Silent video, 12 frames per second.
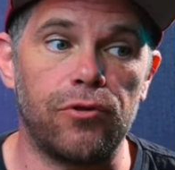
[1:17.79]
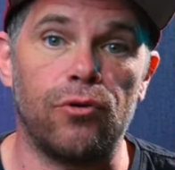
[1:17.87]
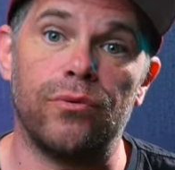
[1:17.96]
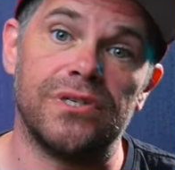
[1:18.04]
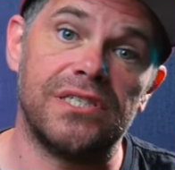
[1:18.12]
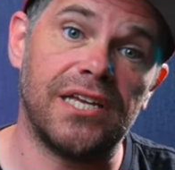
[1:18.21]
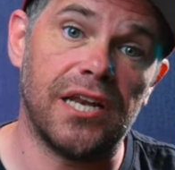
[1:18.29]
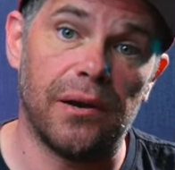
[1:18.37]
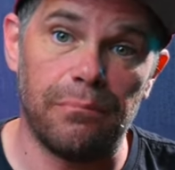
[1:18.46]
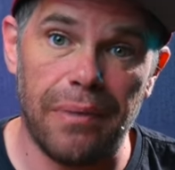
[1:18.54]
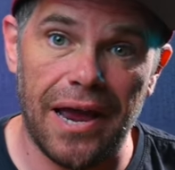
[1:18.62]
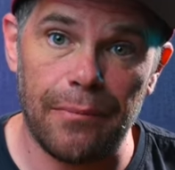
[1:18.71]
or I want to stick it in a
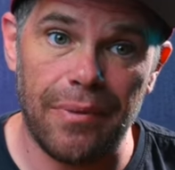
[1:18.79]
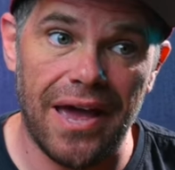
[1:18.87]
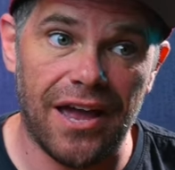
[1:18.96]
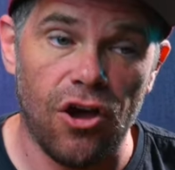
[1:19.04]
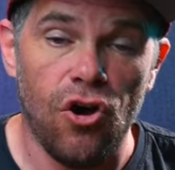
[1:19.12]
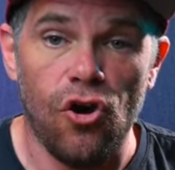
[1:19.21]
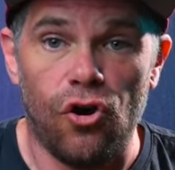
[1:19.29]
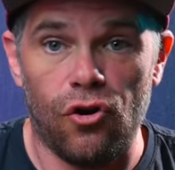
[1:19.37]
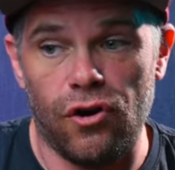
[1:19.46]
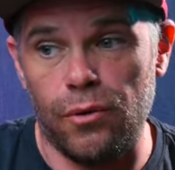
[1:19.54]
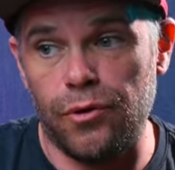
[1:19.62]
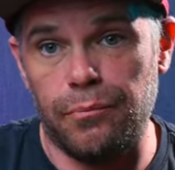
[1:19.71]
backpack,
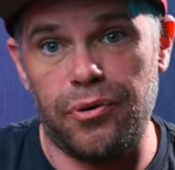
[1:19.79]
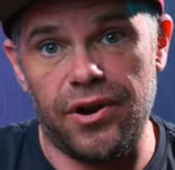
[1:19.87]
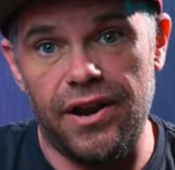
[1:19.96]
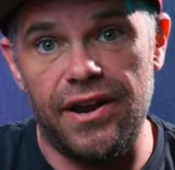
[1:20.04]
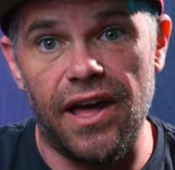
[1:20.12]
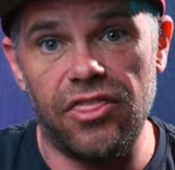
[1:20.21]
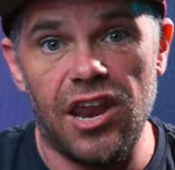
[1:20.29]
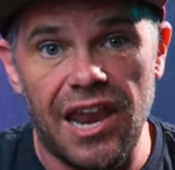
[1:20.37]
or I want to put another